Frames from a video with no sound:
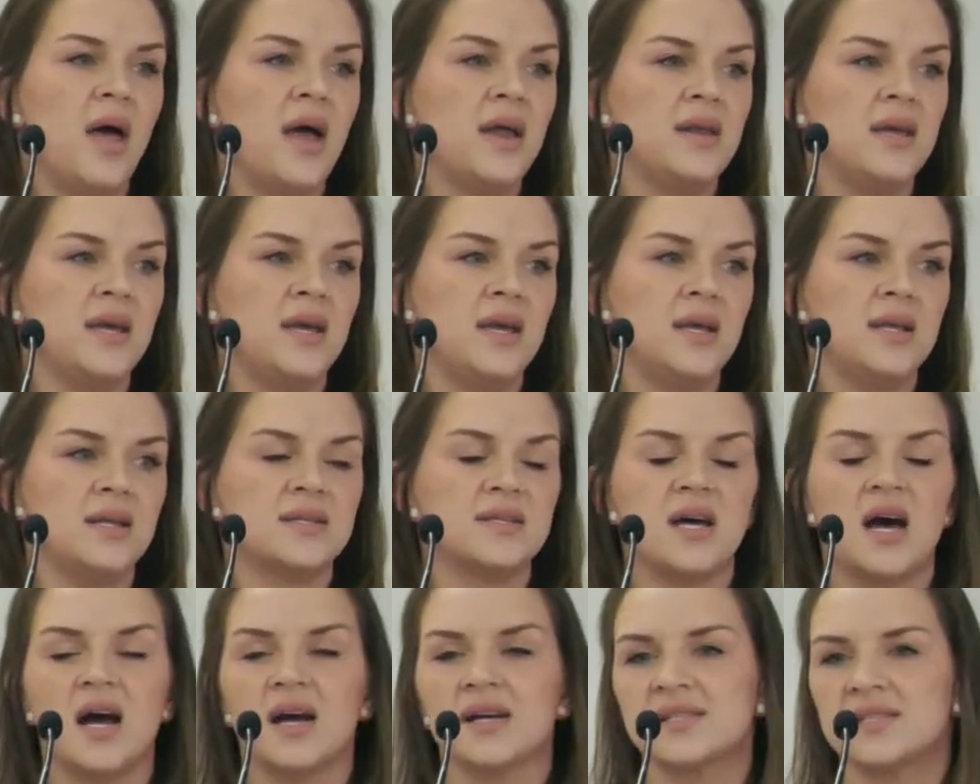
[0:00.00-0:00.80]
any
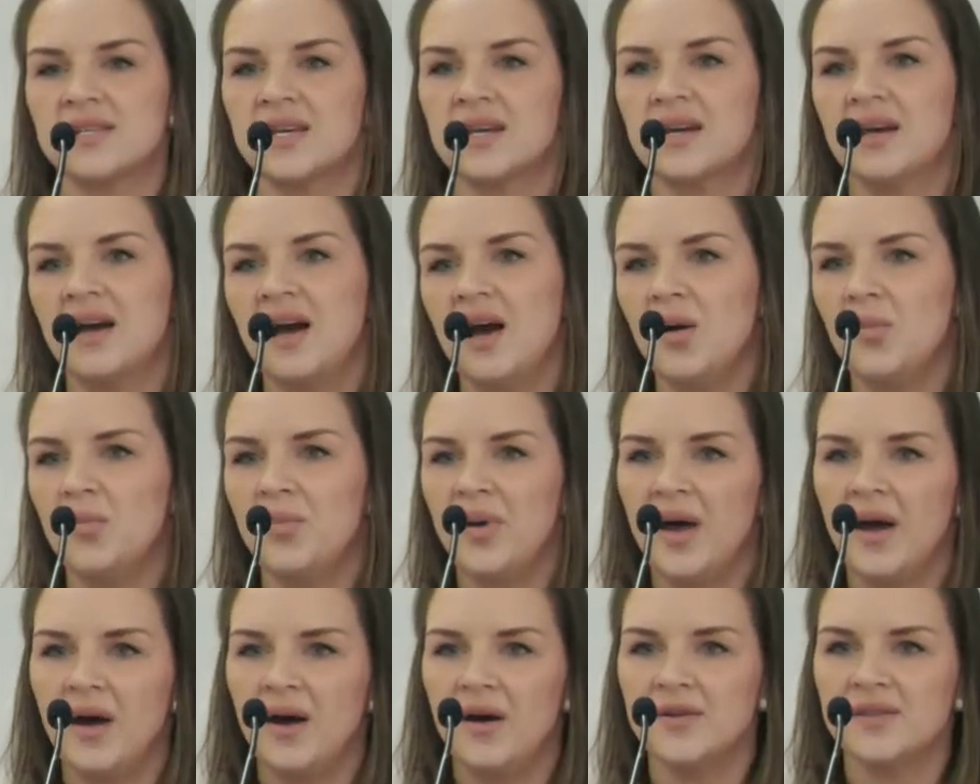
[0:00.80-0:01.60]
toxic
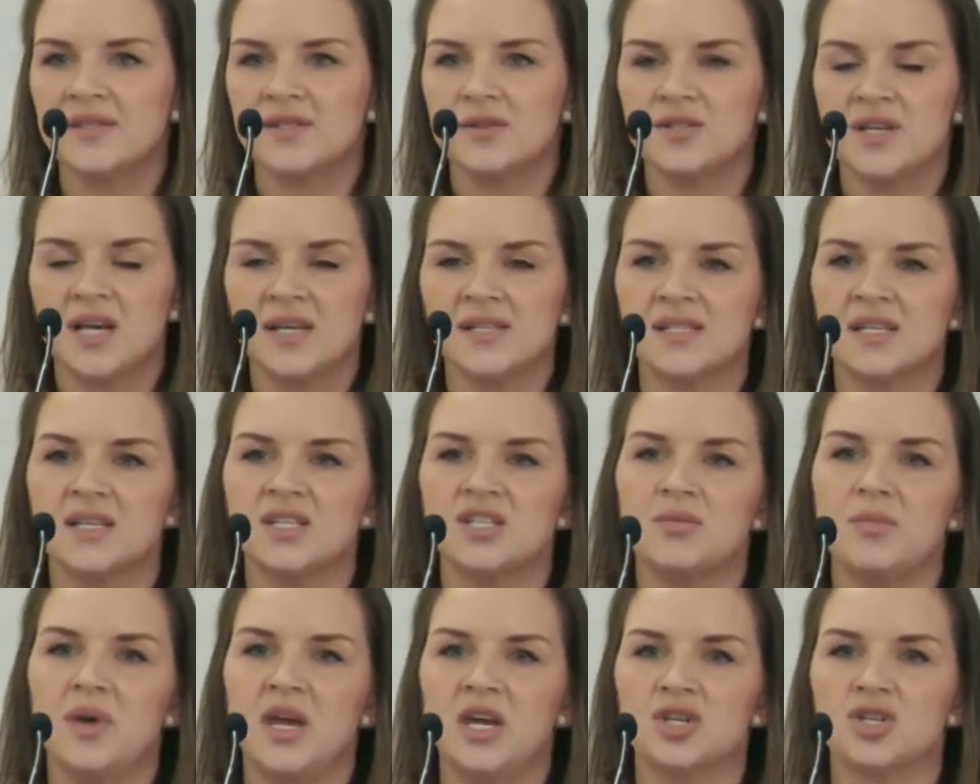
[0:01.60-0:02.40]
compounds, they're testing
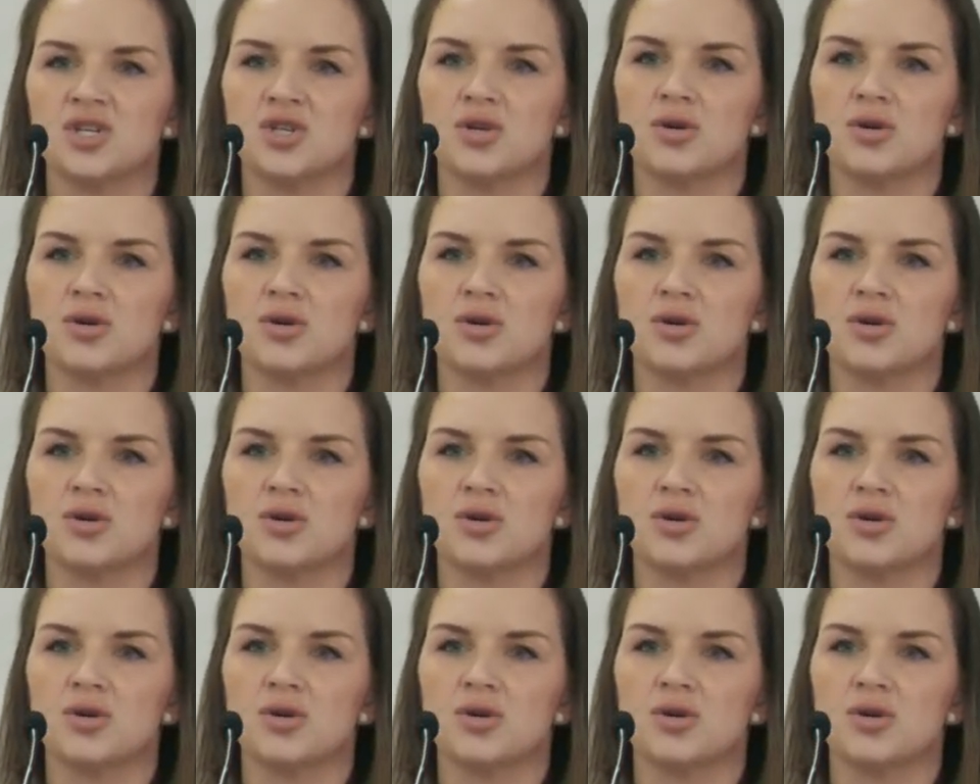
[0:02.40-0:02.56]
to make